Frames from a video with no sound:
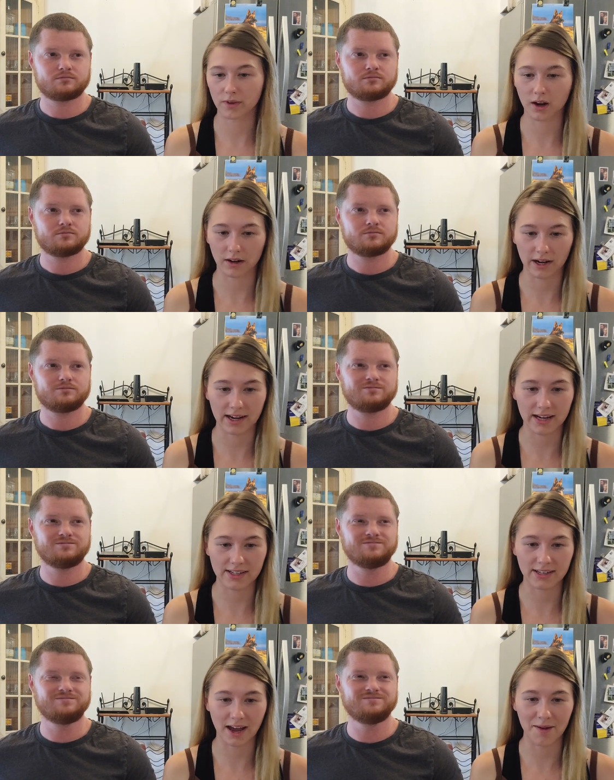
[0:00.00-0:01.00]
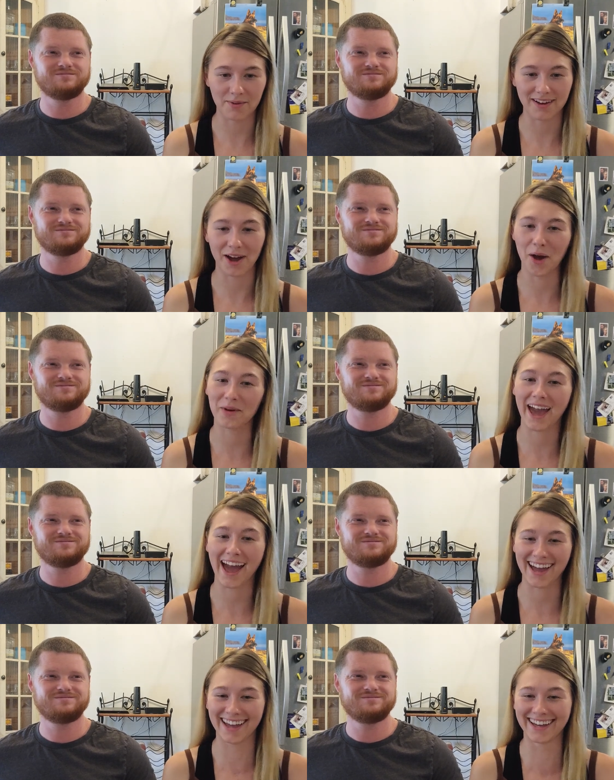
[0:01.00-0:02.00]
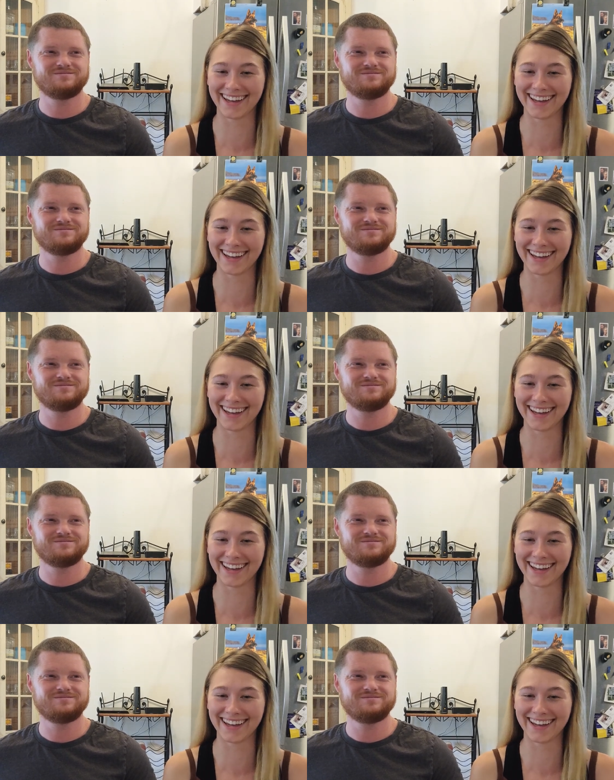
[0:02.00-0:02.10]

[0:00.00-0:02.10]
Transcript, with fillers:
Speaker 1: All right, next up. Okay.